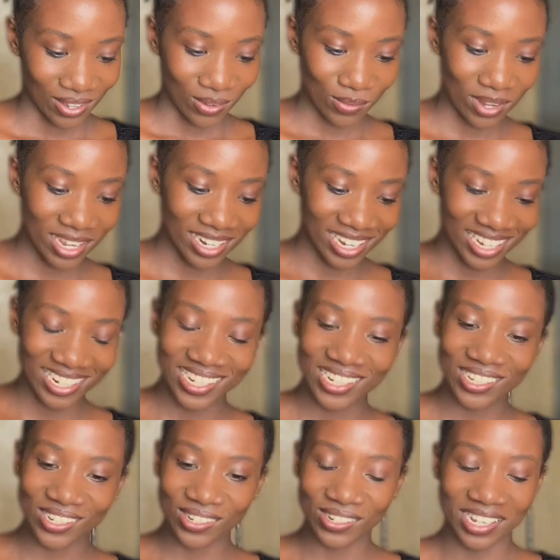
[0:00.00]
When I need
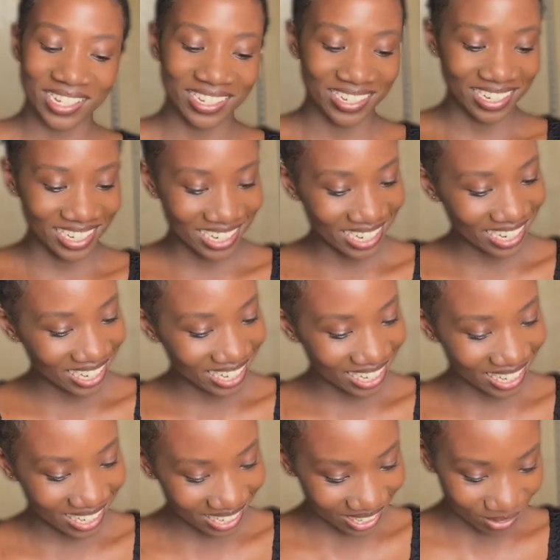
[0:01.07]
you and you're
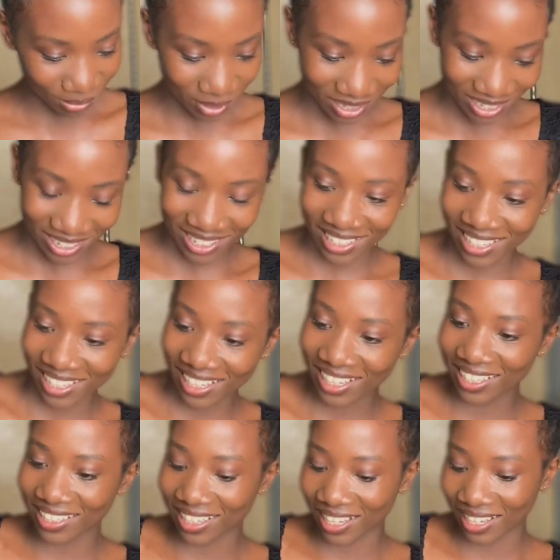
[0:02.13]
in
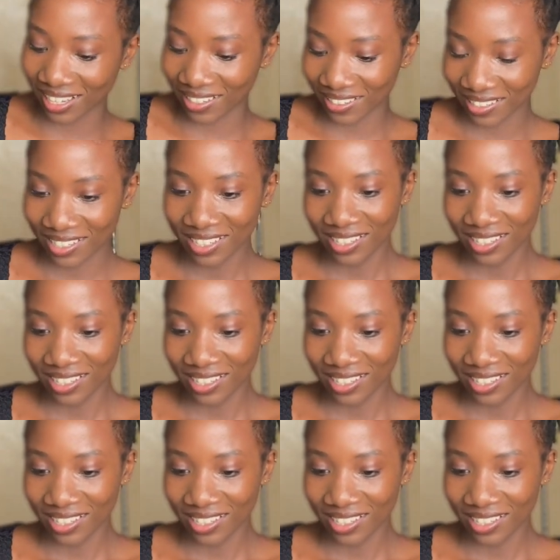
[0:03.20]
my life.